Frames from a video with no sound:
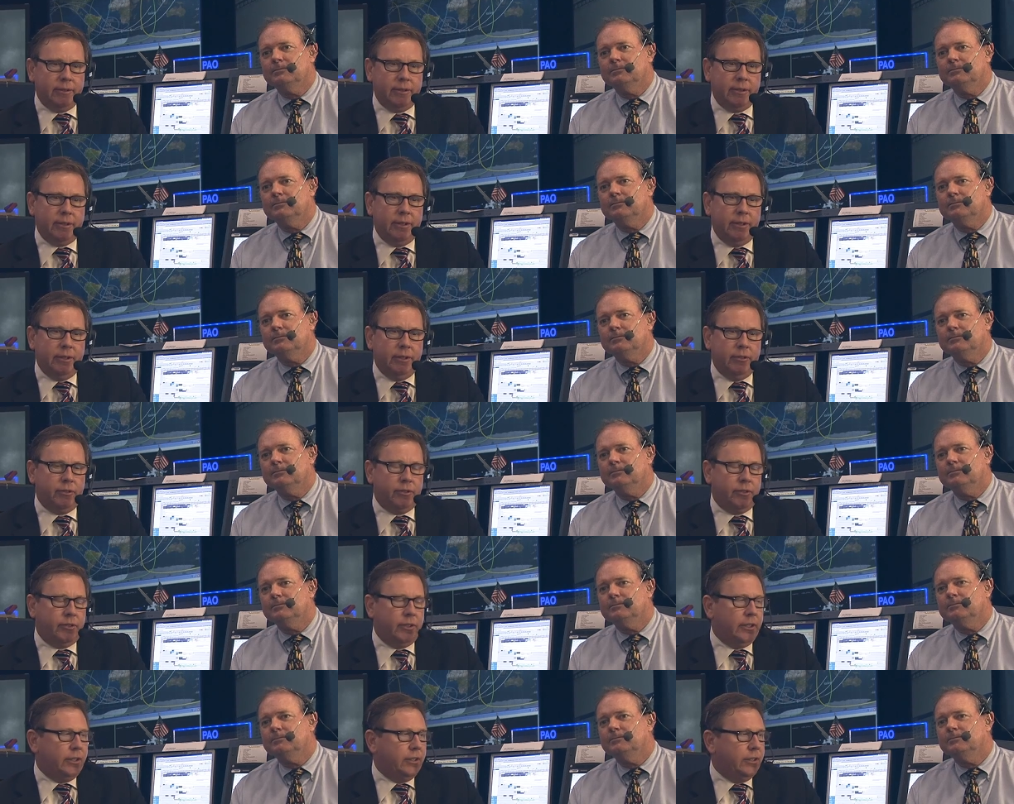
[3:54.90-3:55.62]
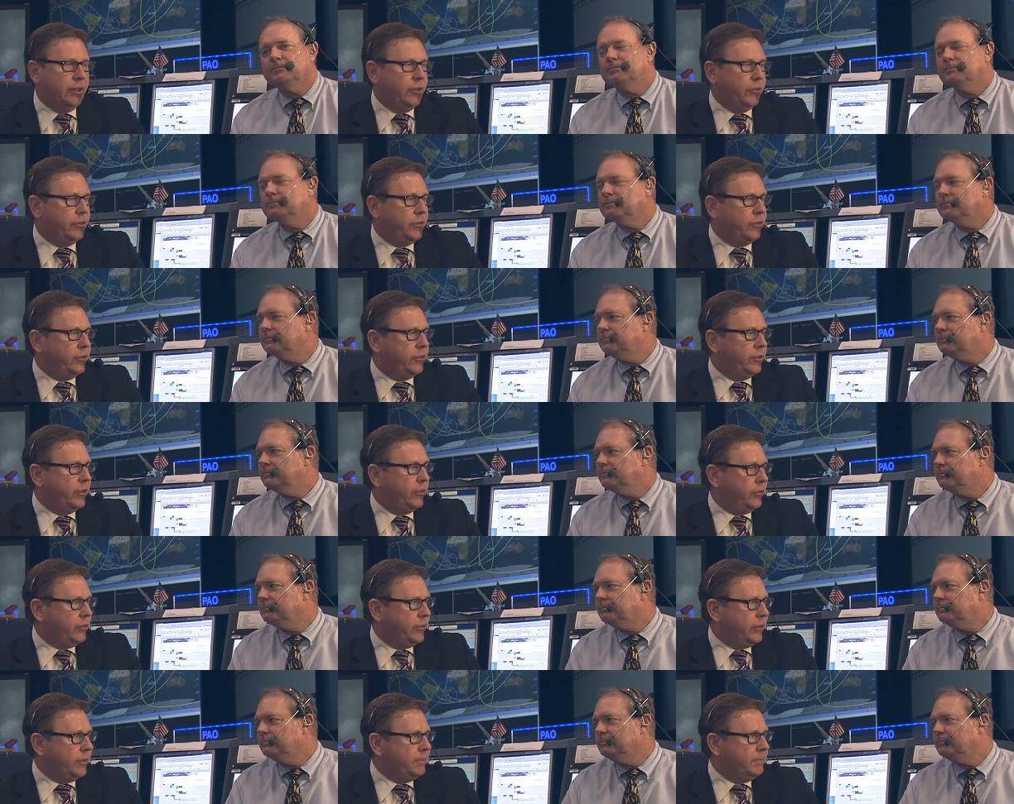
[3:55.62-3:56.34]
Speaker 1: the Cygnus
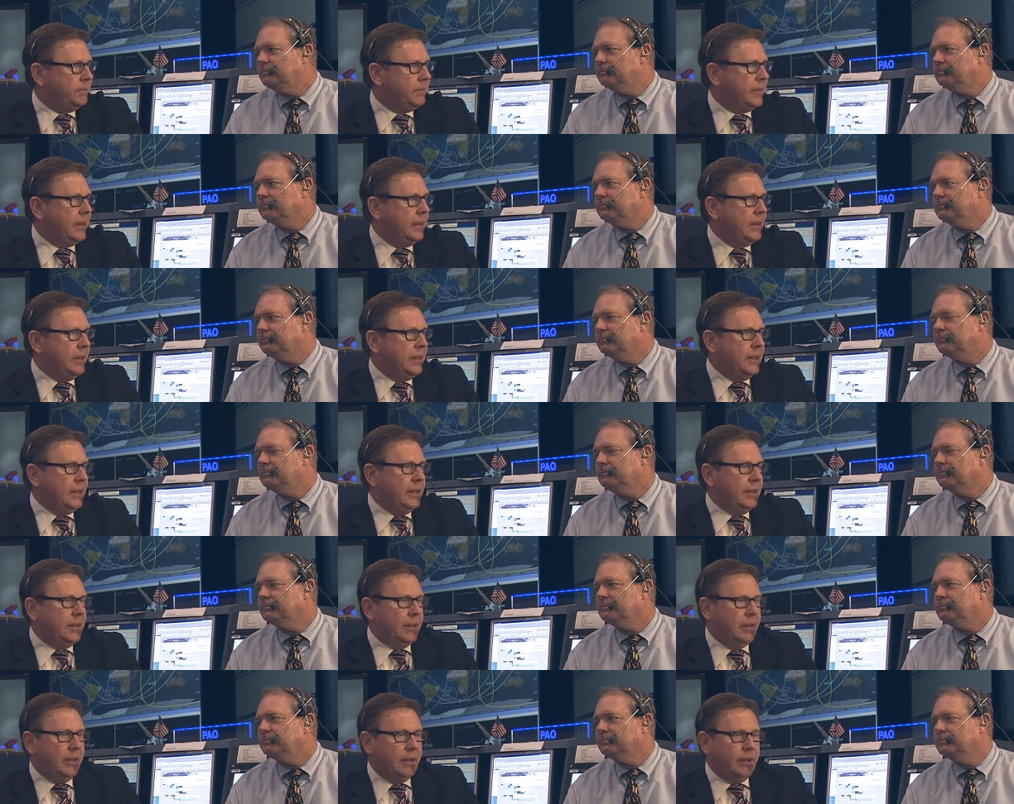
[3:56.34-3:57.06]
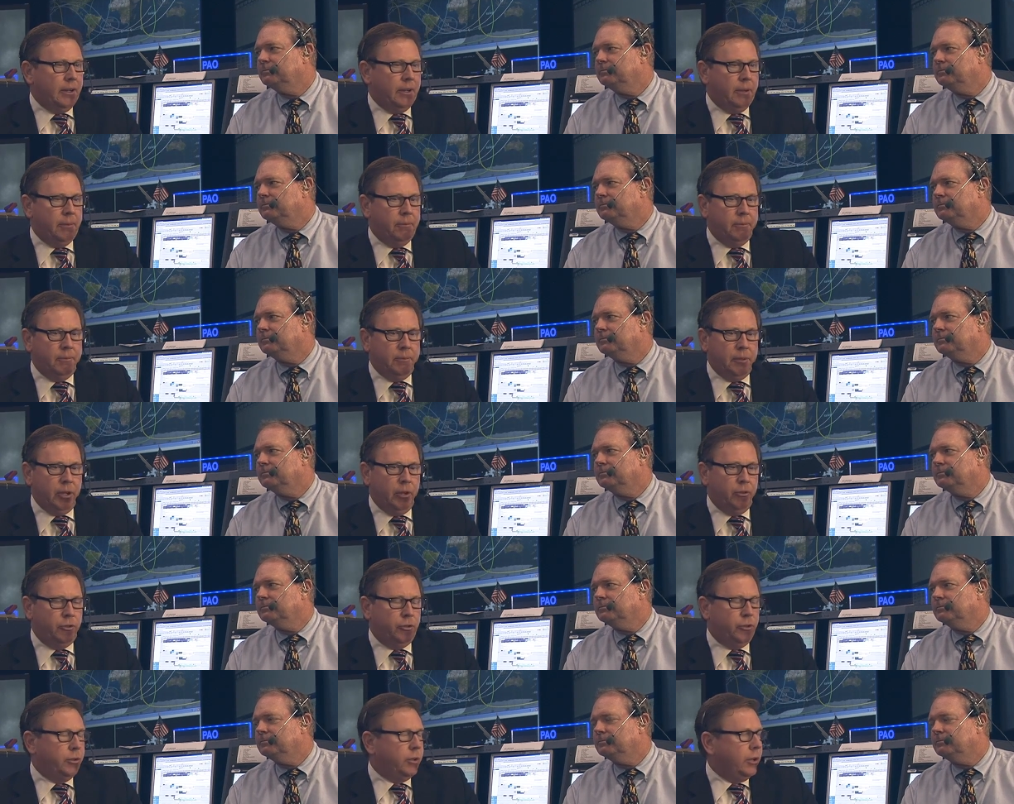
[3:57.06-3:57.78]
system. Um,
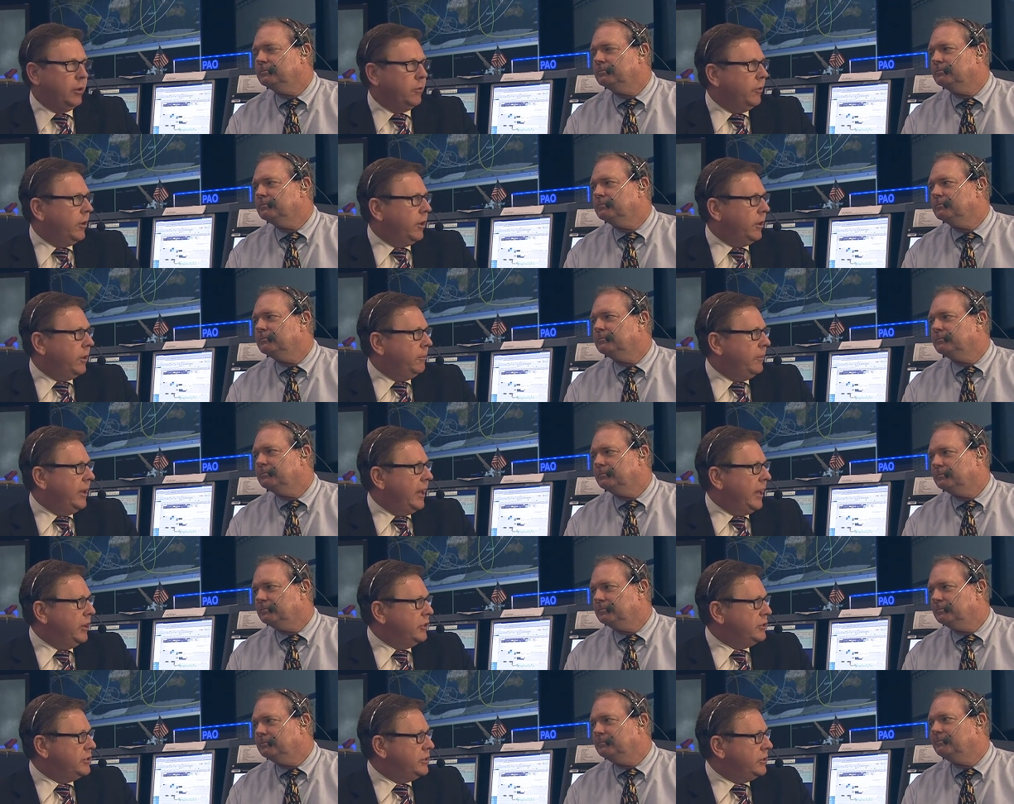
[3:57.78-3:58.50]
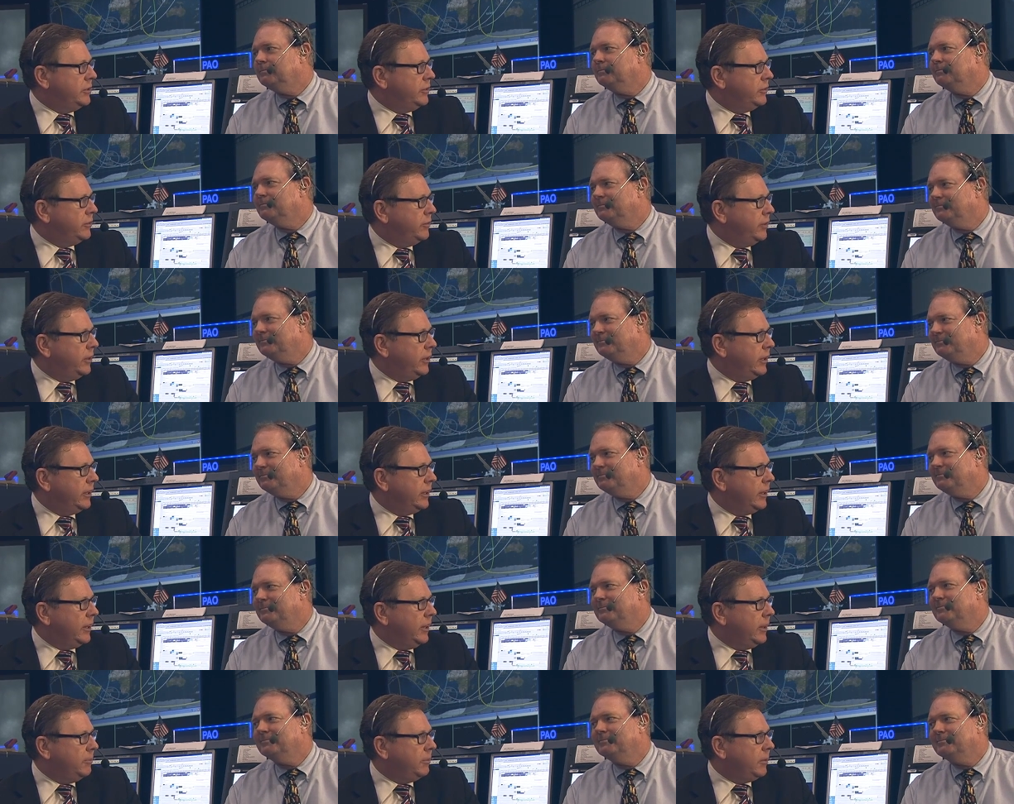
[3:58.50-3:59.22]
as you can well imagine, it's a very
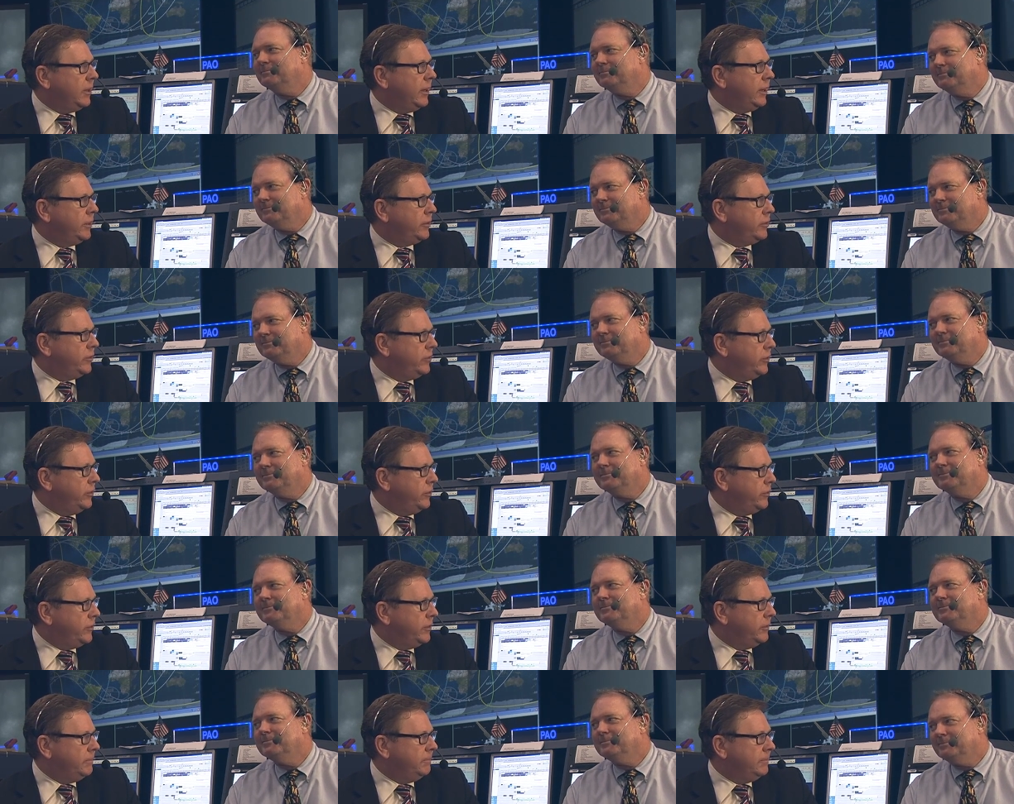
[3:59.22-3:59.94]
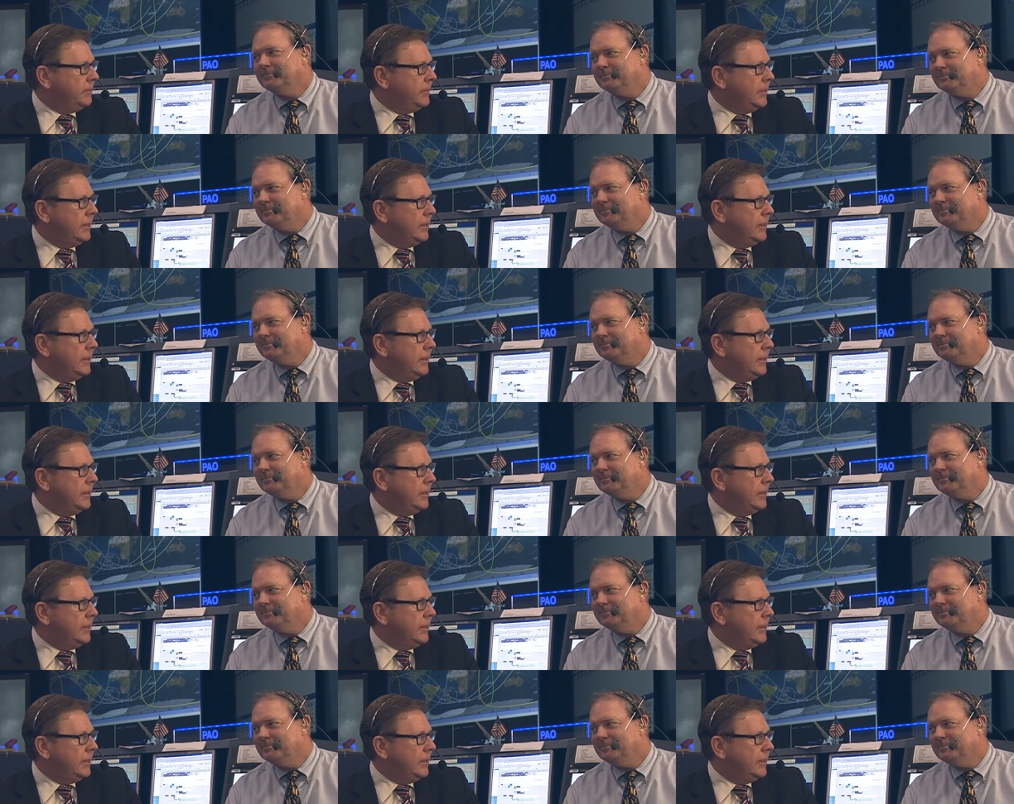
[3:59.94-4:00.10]
complex system.